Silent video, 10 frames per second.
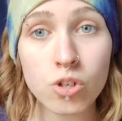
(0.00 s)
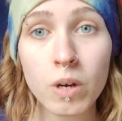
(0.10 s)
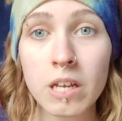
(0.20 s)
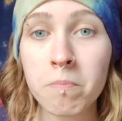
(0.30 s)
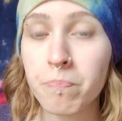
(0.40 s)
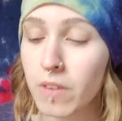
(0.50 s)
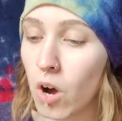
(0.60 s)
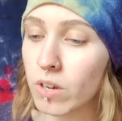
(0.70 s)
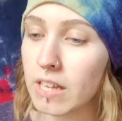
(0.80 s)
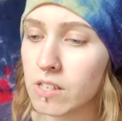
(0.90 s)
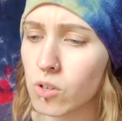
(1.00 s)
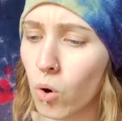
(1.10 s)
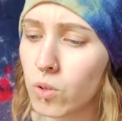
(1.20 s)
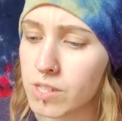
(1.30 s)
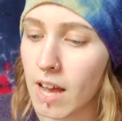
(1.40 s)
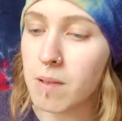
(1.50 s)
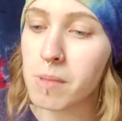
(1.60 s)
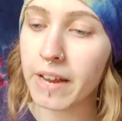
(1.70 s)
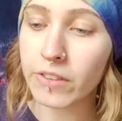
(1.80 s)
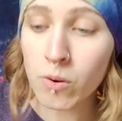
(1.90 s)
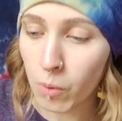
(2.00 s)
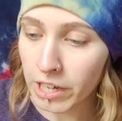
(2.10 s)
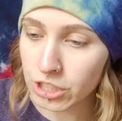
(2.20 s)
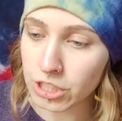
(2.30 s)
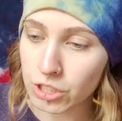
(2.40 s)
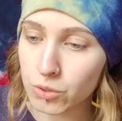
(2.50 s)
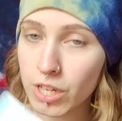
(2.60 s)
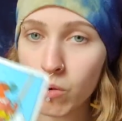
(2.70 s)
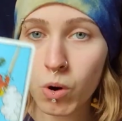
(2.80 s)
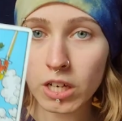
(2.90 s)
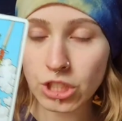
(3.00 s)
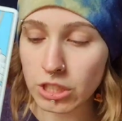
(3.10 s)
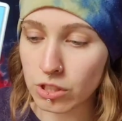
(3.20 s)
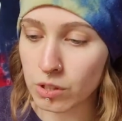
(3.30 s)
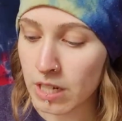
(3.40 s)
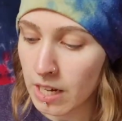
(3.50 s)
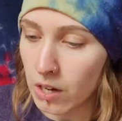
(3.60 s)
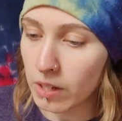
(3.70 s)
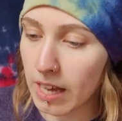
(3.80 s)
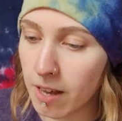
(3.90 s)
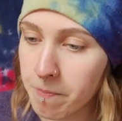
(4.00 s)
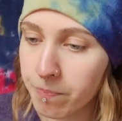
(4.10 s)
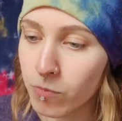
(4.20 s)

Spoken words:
you in, okay? This old timeline. They're watching you, okay?